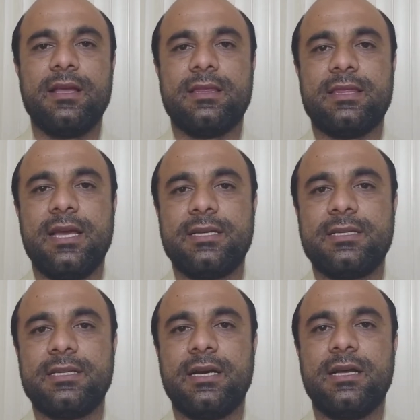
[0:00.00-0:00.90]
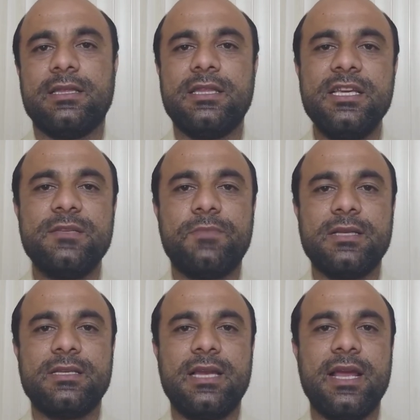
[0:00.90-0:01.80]
that these
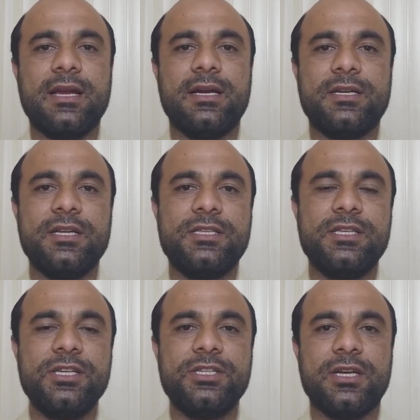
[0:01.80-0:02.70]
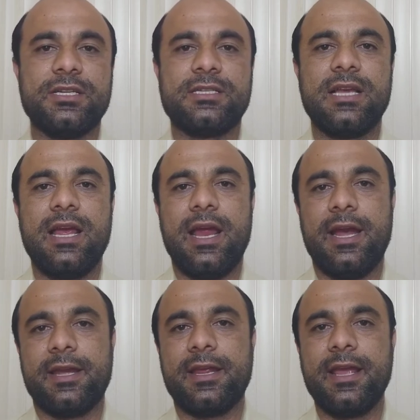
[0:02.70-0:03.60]
puzzling decisions,
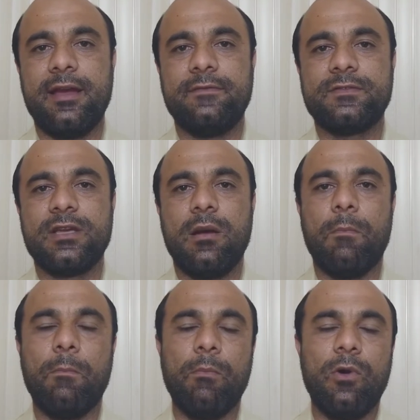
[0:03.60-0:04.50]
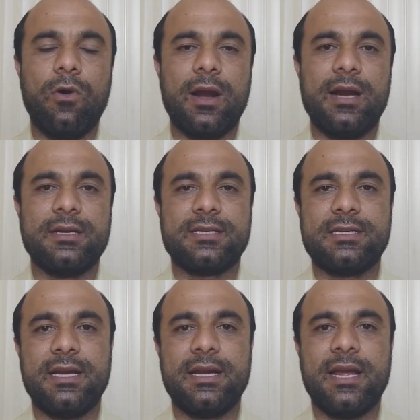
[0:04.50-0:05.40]
it gives more
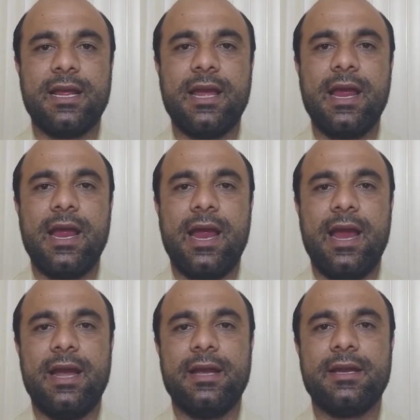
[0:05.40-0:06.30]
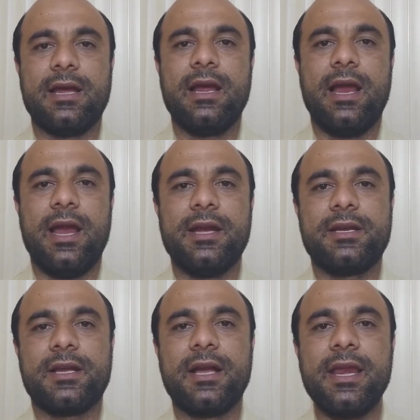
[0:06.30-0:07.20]
understanding and
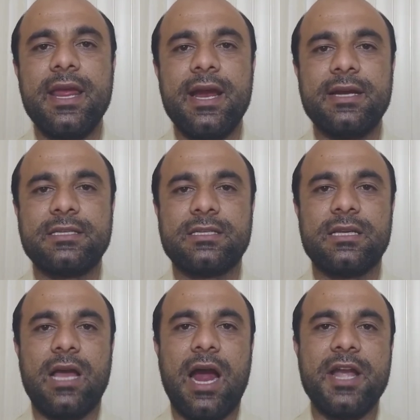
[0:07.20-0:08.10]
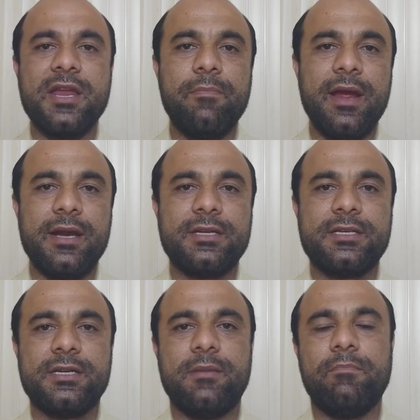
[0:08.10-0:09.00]
it creates a
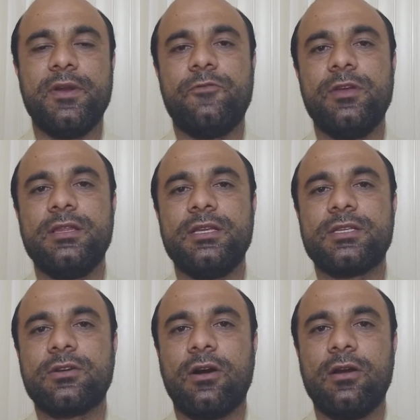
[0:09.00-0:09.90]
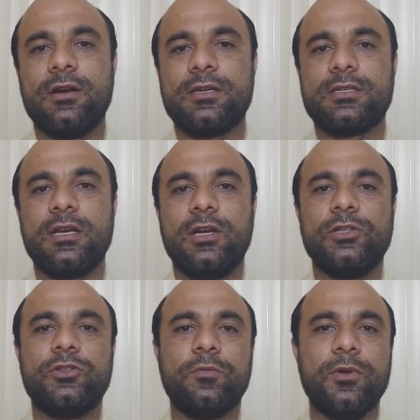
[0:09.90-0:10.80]
debate between the scholars
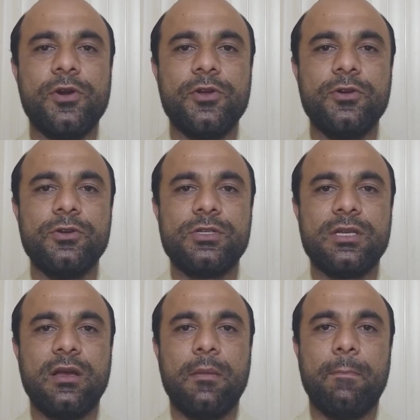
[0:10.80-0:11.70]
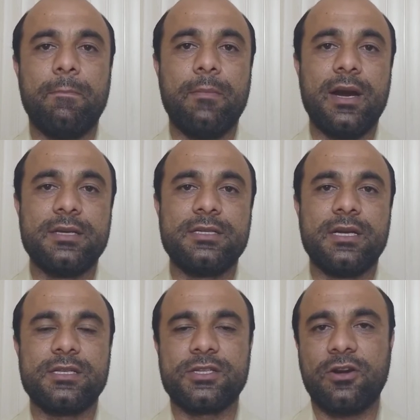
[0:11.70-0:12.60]
to produce much
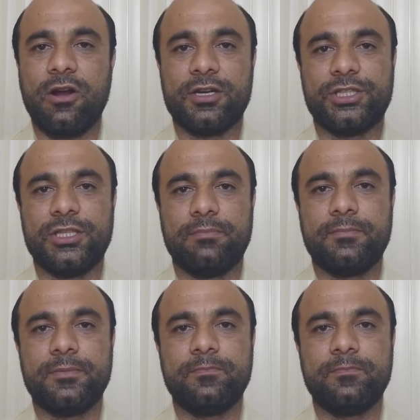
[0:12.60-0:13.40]
scholarship.